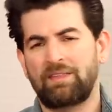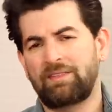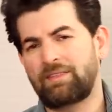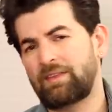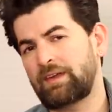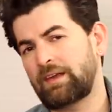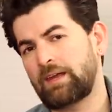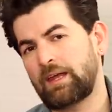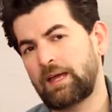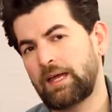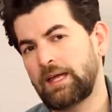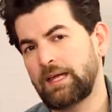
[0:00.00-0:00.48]

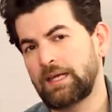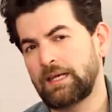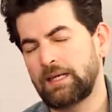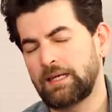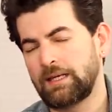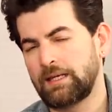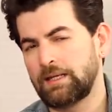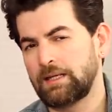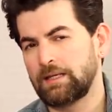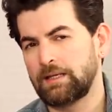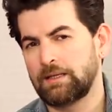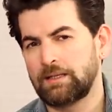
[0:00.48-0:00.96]
then
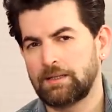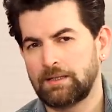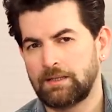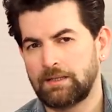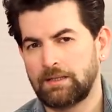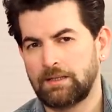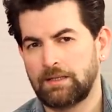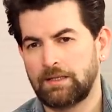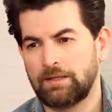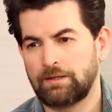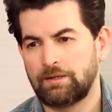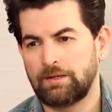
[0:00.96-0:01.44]
I
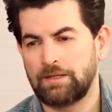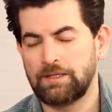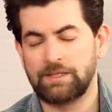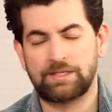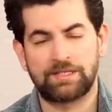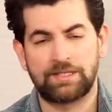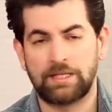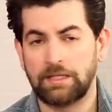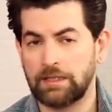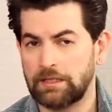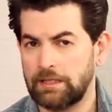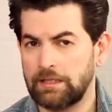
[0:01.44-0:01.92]

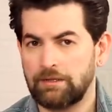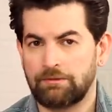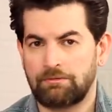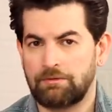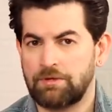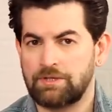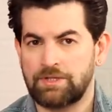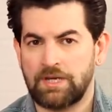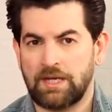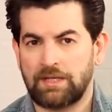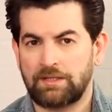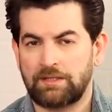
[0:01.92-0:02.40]
instantly
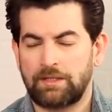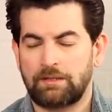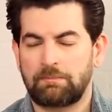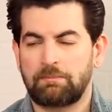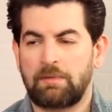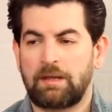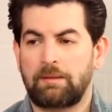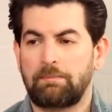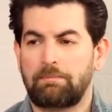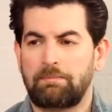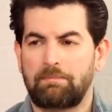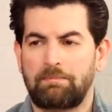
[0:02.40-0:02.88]
reject it.
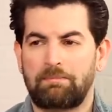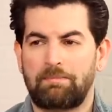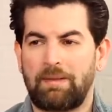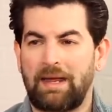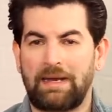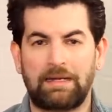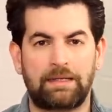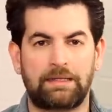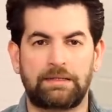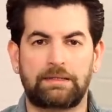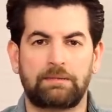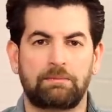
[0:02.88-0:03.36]
My
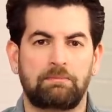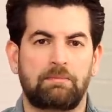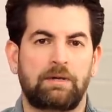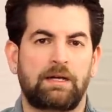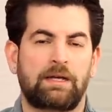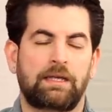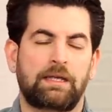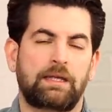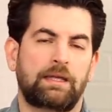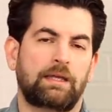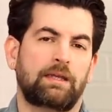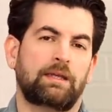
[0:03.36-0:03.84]
palate,
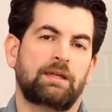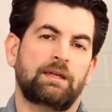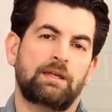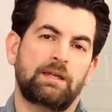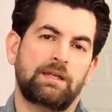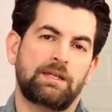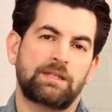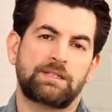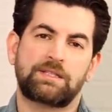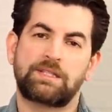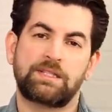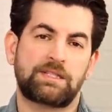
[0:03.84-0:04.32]
my
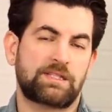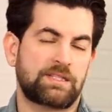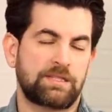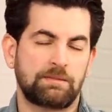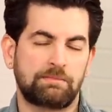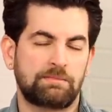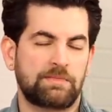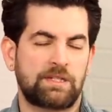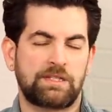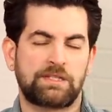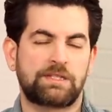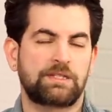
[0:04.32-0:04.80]

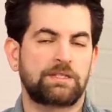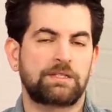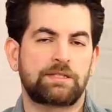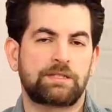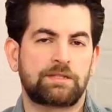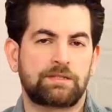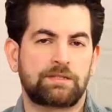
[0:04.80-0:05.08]
system doesn't